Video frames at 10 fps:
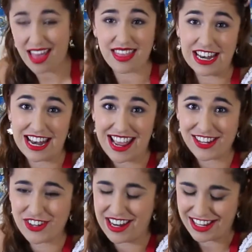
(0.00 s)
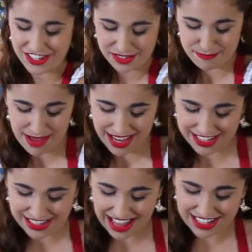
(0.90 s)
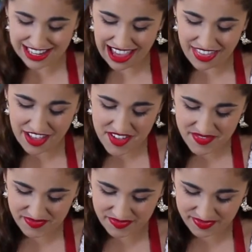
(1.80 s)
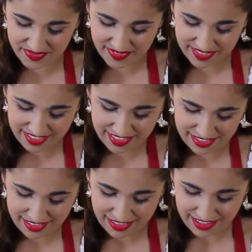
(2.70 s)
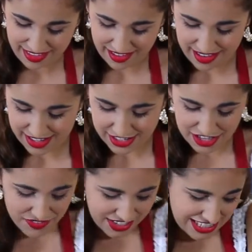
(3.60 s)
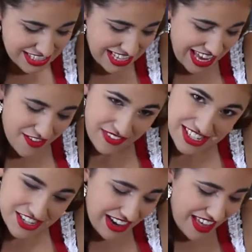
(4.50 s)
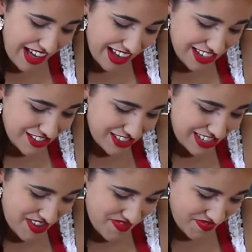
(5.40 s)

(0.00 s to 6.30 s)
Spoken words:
and then literally just mix that together. Don't know if you can see it if I do it like that. Can you see?